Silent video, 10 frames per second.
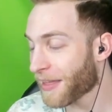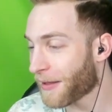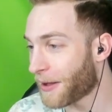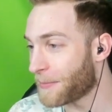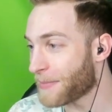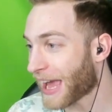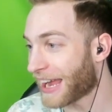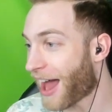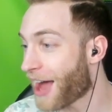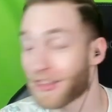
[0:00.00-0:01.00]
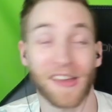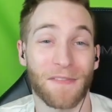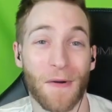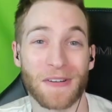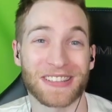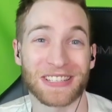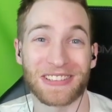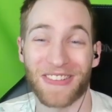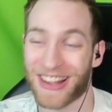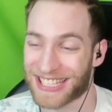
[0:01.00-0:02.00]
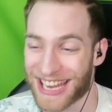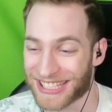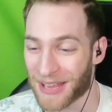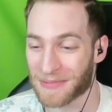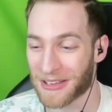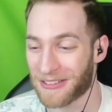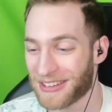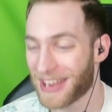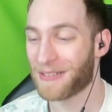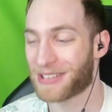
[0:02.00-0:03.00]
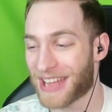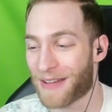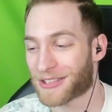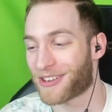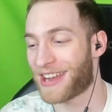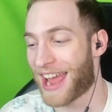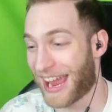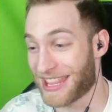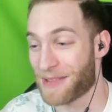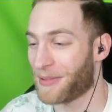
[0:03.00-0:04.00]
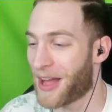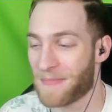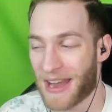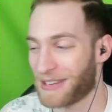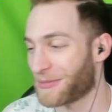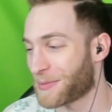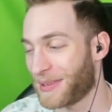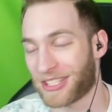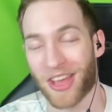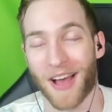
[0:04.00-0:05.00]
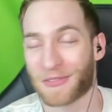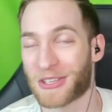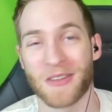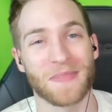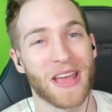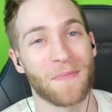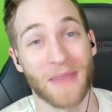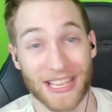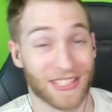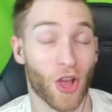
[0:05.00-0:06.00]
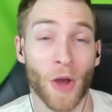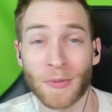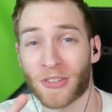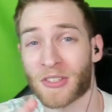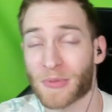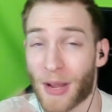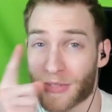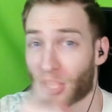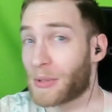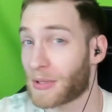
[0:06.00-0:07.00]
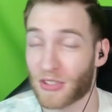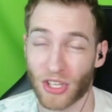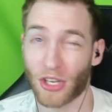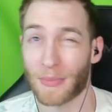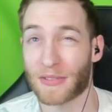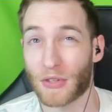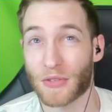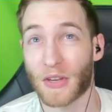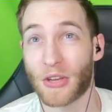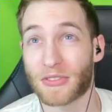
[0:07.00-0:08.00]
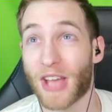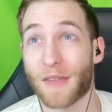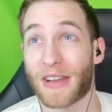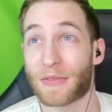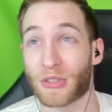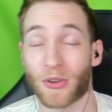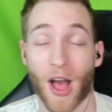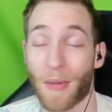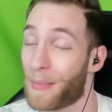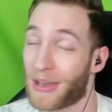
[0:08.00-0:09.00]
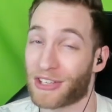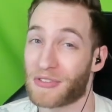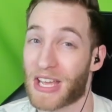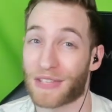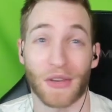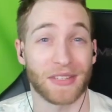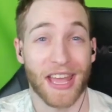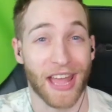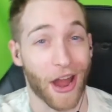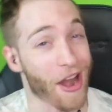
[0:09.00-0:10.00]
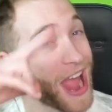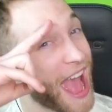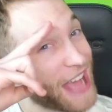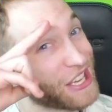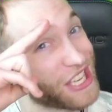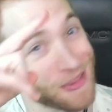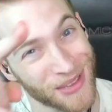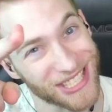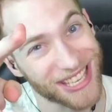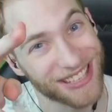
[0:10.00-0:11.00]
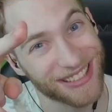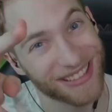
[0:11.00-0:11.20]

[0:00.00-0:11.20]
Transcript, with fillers: oh man. I look forward to watching the next episode, which is Avatar Day, and the Blind Bandit where we meet Toph's going to be amazing. So I hope you're subscribed so you don't miss future videos. I read episode and comment, but until the next video, take care and keep the music.